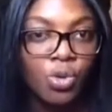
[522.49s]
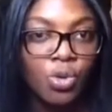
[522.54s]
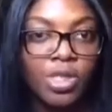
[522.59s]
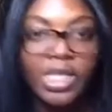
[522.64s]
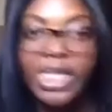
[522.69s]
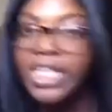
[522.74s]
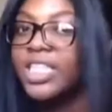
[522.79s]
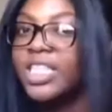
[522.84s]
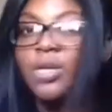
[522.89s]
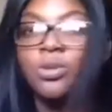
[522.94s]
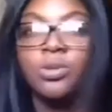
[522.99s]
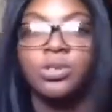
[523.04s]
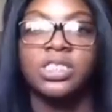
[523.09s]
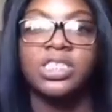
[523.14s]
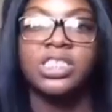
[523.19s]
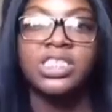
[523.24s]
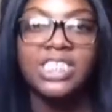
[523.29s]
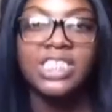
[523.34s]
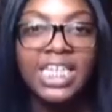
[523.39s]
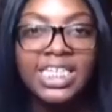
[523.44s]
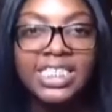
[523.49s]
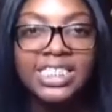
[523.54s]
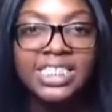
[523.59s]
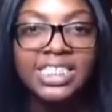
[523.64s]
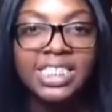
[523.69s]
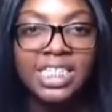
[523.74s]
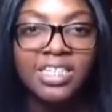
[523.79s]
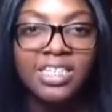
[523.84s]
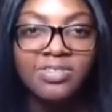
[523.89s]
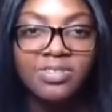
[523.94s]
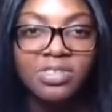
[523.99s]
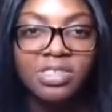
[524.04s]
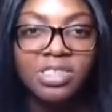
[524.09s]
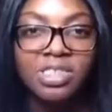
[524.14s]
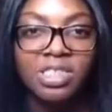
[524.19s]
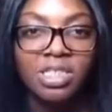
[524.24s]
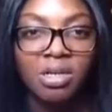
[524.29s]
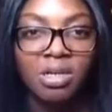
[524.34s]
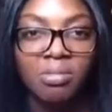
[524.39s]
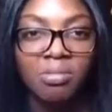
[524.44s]
Like, they were sex slaves
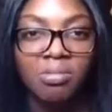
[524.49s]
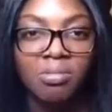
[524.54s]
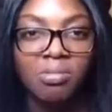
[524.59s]
to him.